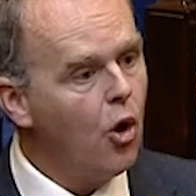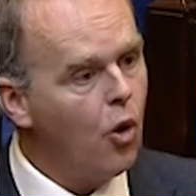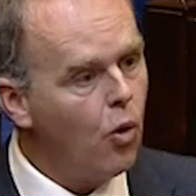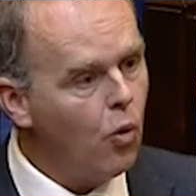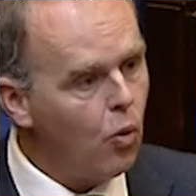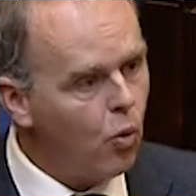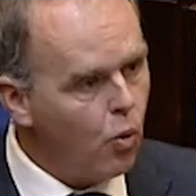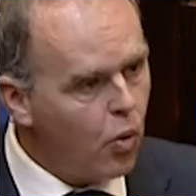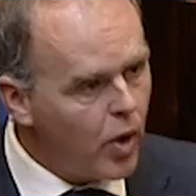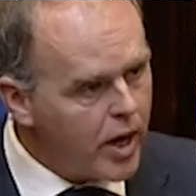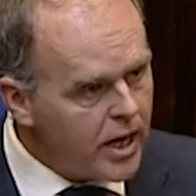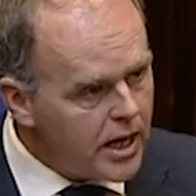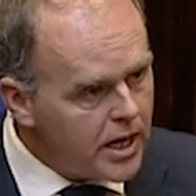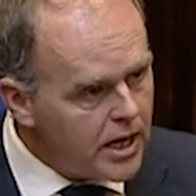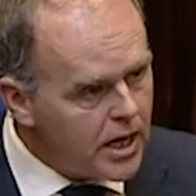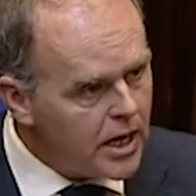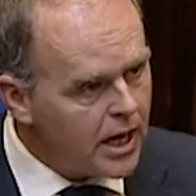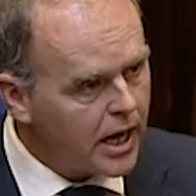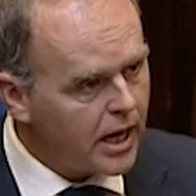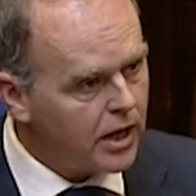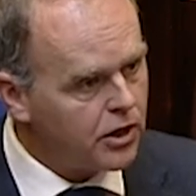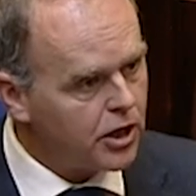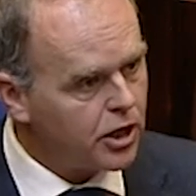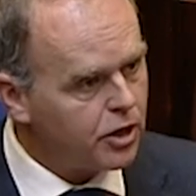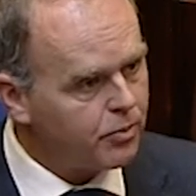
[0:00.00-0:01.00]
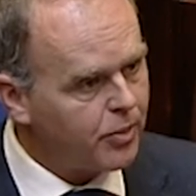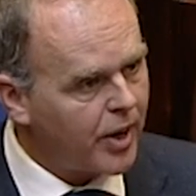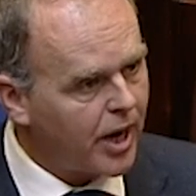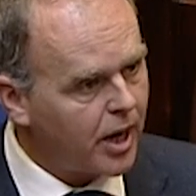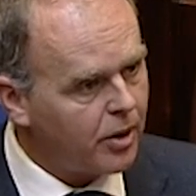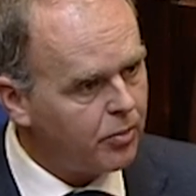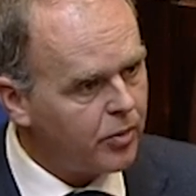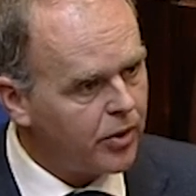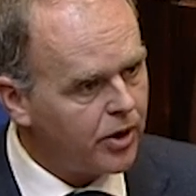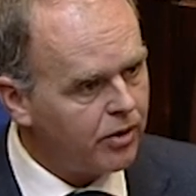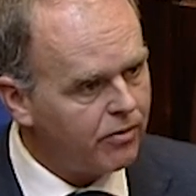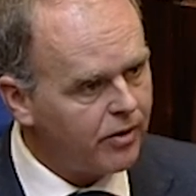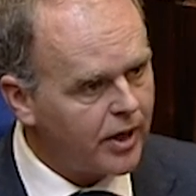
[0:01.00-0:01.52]
We in the
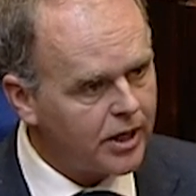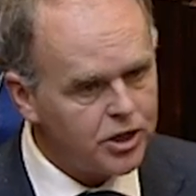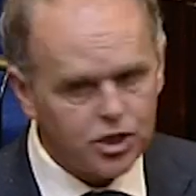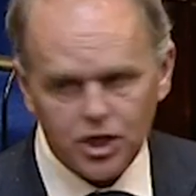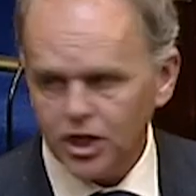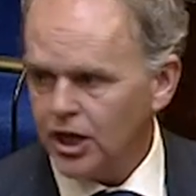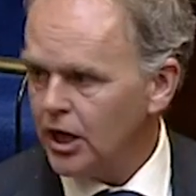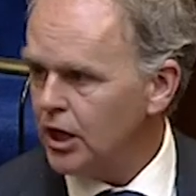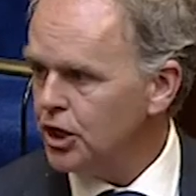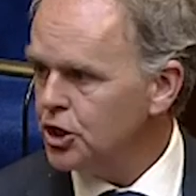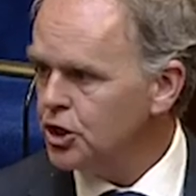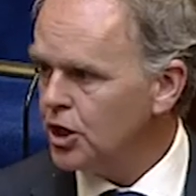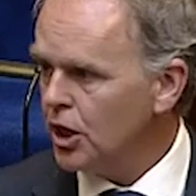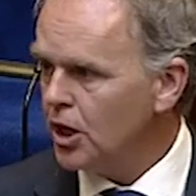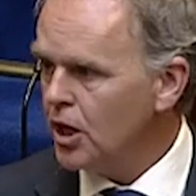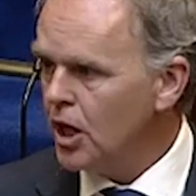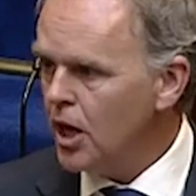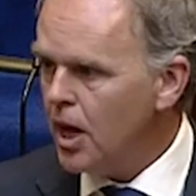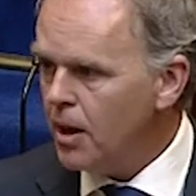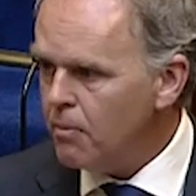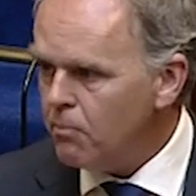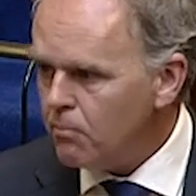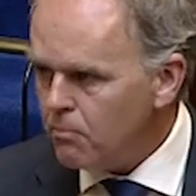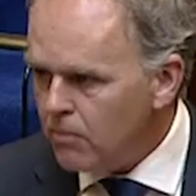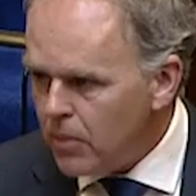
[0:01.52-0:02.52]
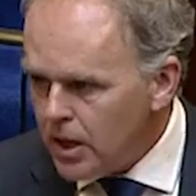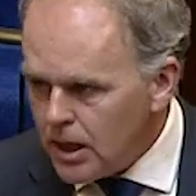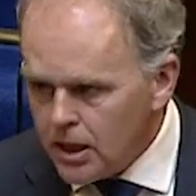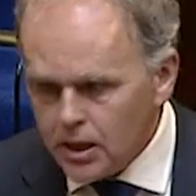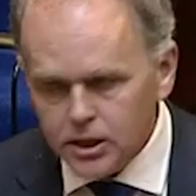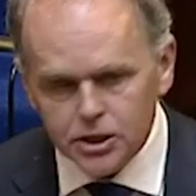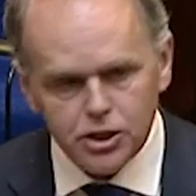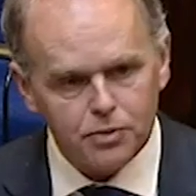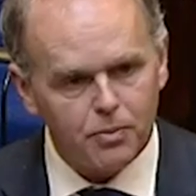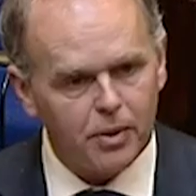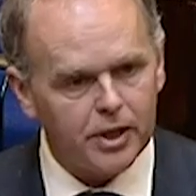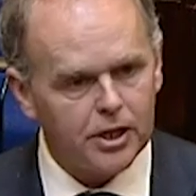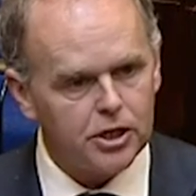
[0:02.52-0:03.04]
Department of Education, me
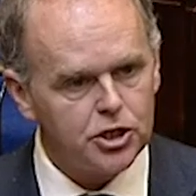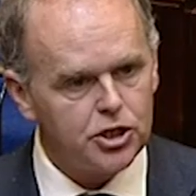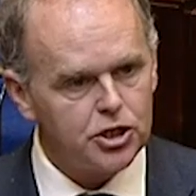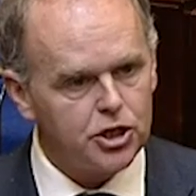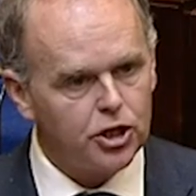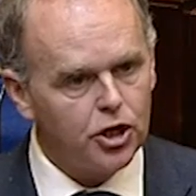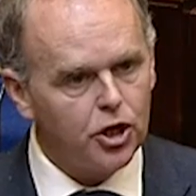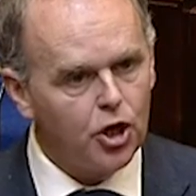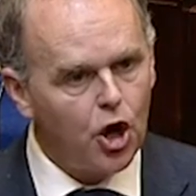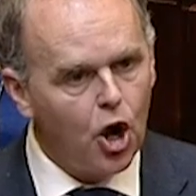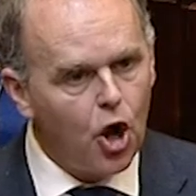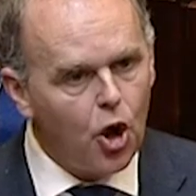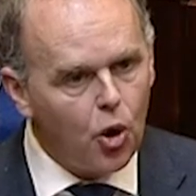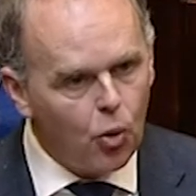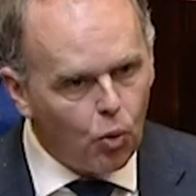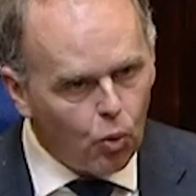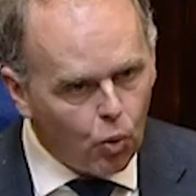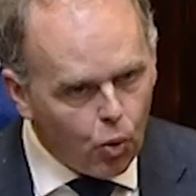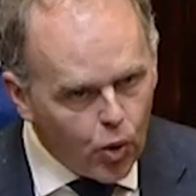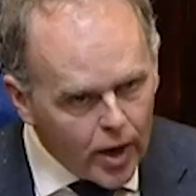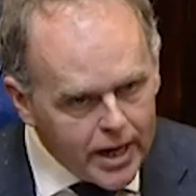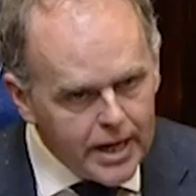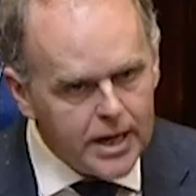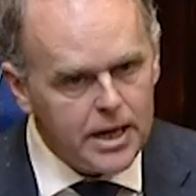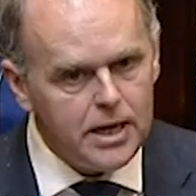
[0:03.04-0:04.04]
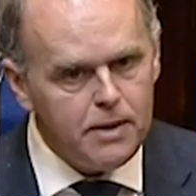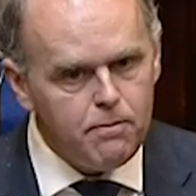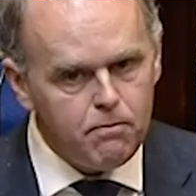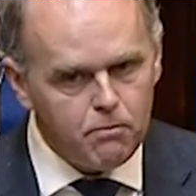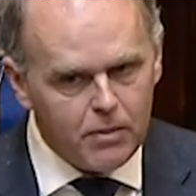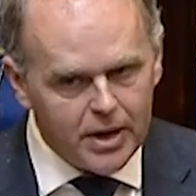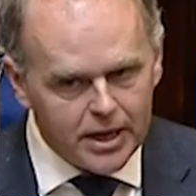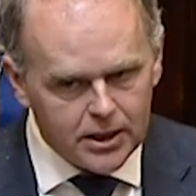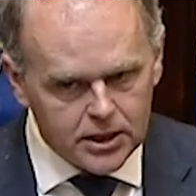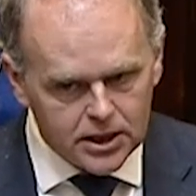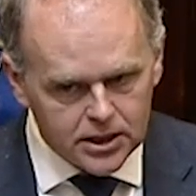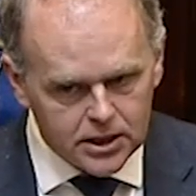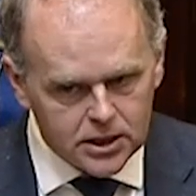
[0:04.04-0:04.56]
as Minister, we
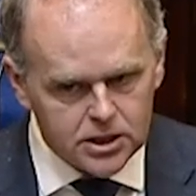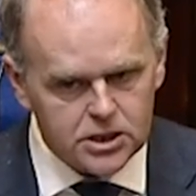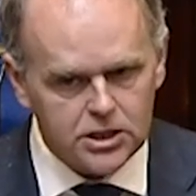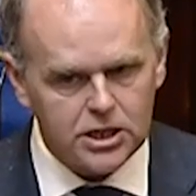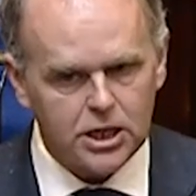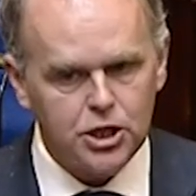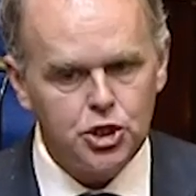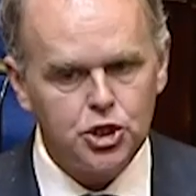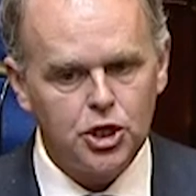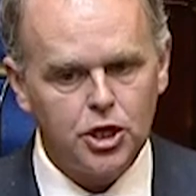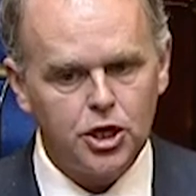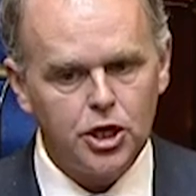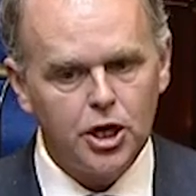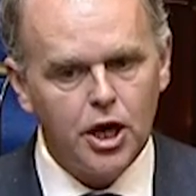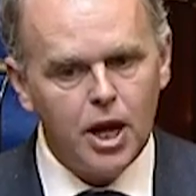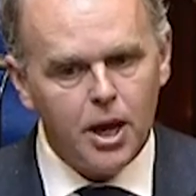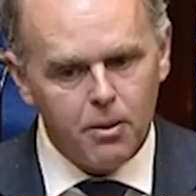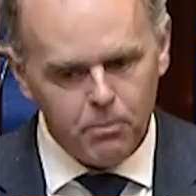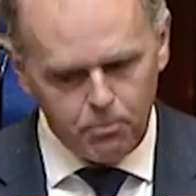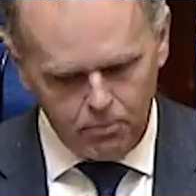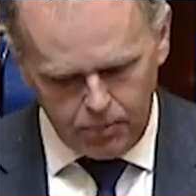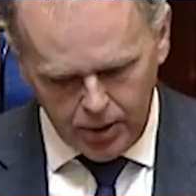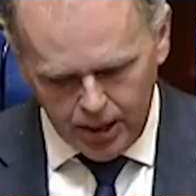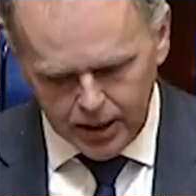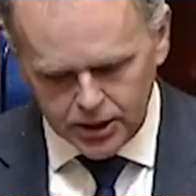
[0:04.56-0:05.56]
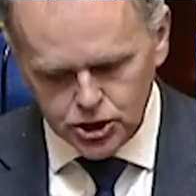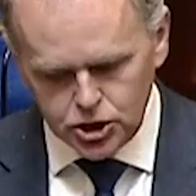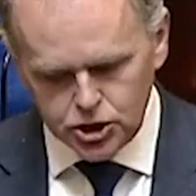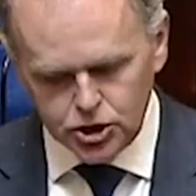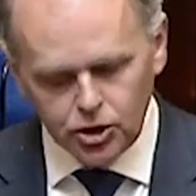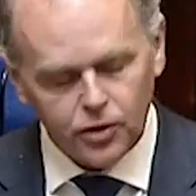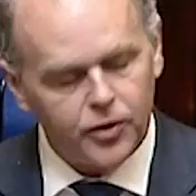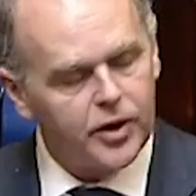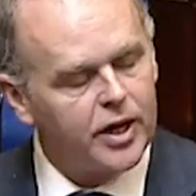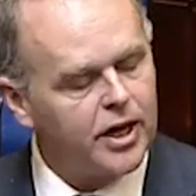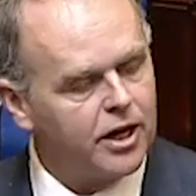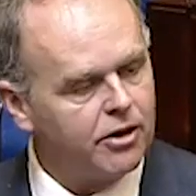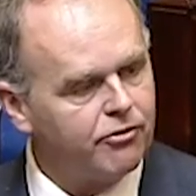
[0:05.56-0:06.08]
made the decision based on
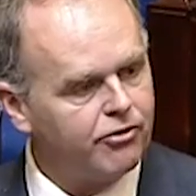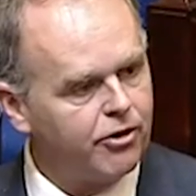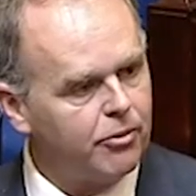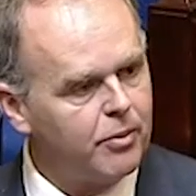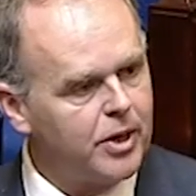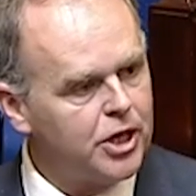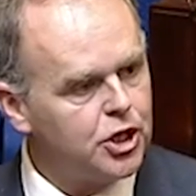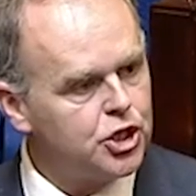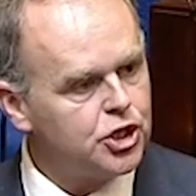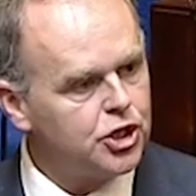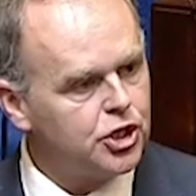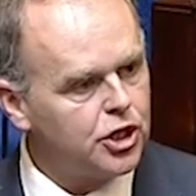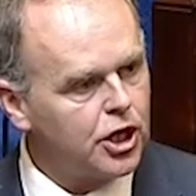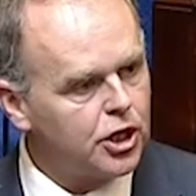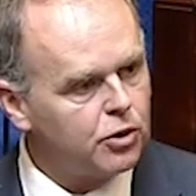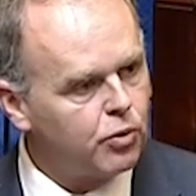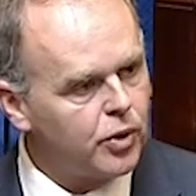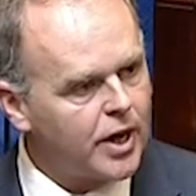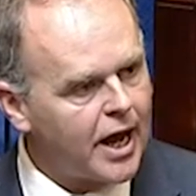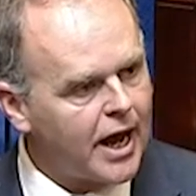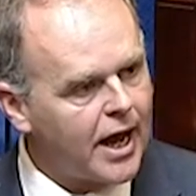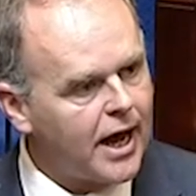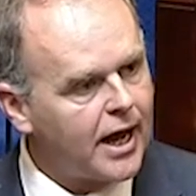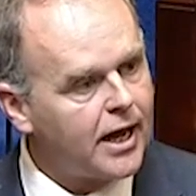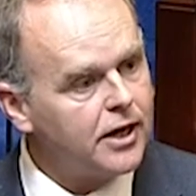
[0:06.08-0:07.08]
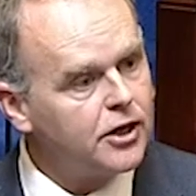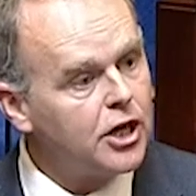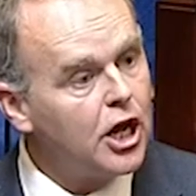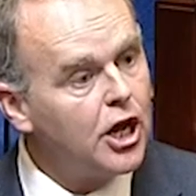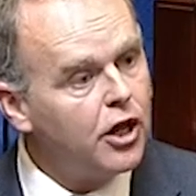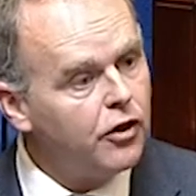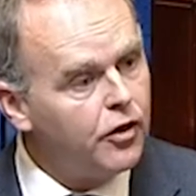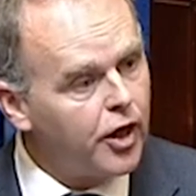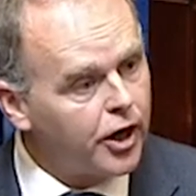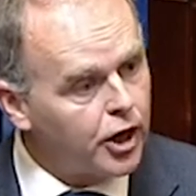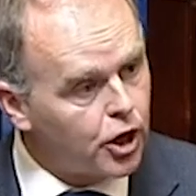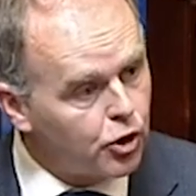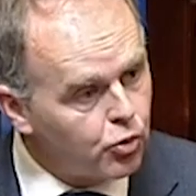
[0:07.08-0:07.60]
the information that we had
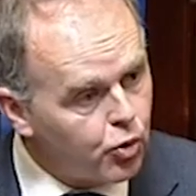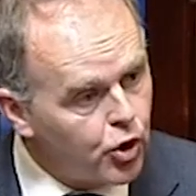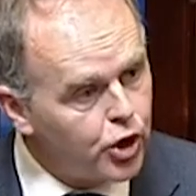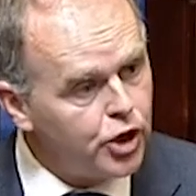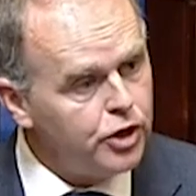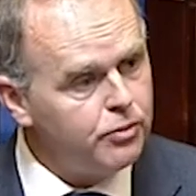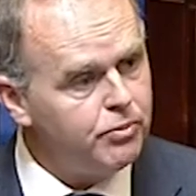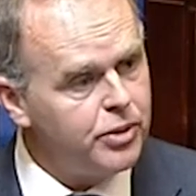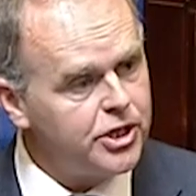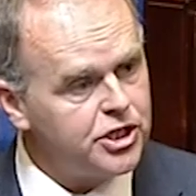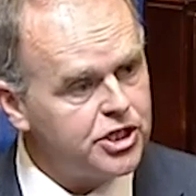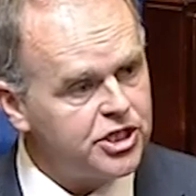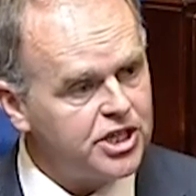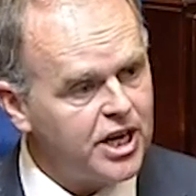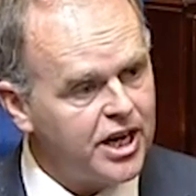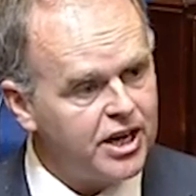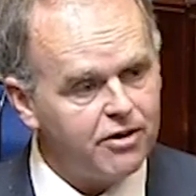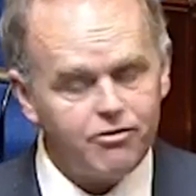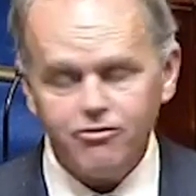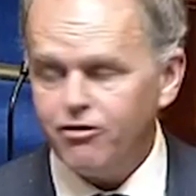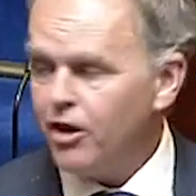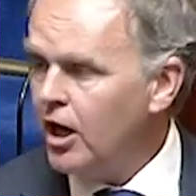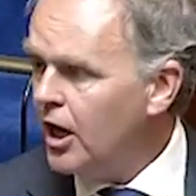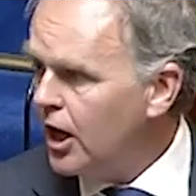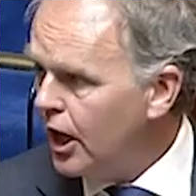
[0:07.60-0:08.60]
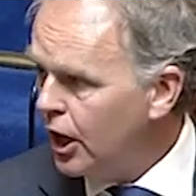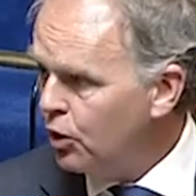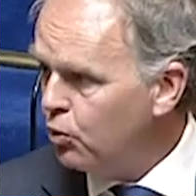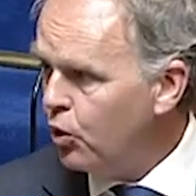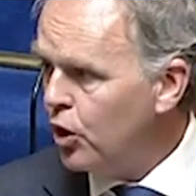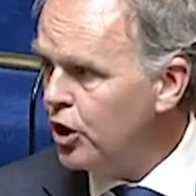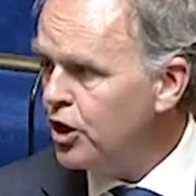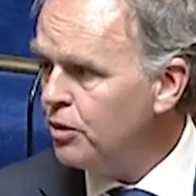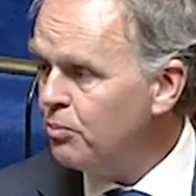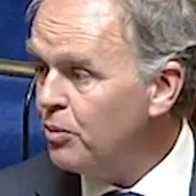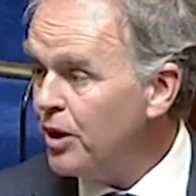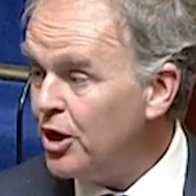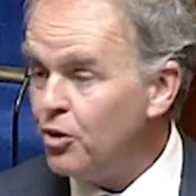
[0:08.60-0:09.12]
that it wouldn't be safe, it
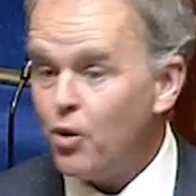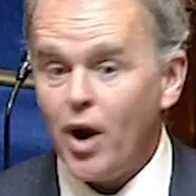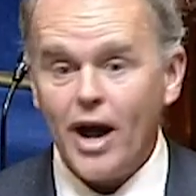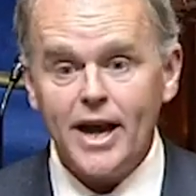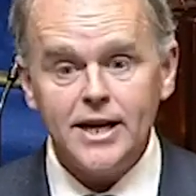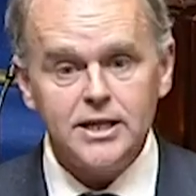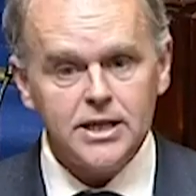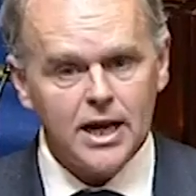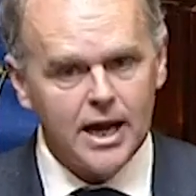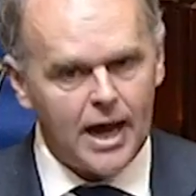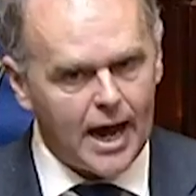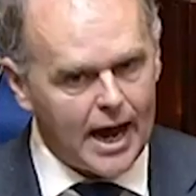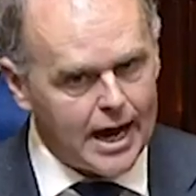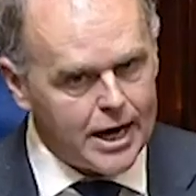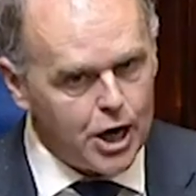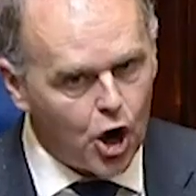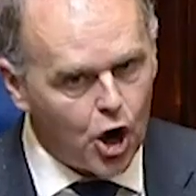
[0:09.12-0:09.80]
wouldn't be right, and